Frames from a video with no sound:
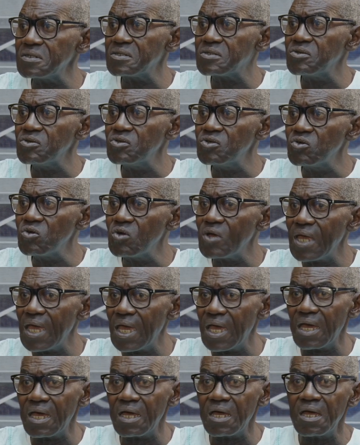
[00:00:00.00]
do you
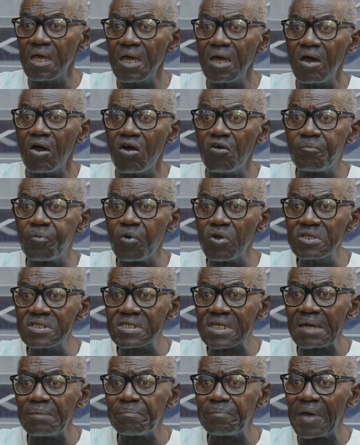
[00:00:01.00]
hear of
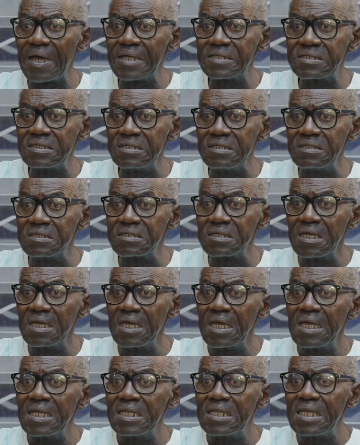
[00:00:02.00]
political parties
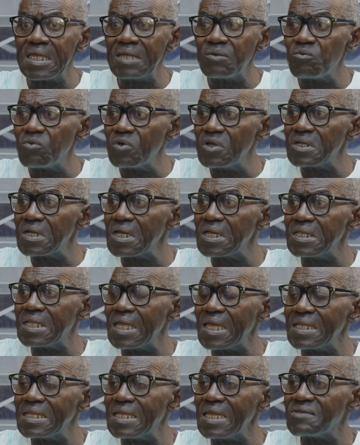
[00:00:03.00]
in which
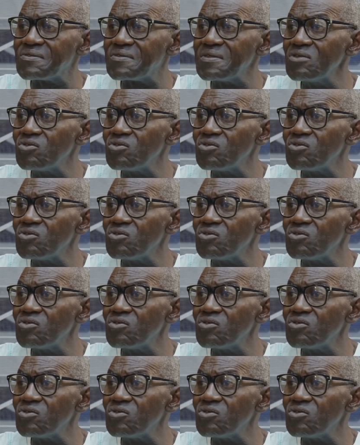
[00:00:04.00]
they still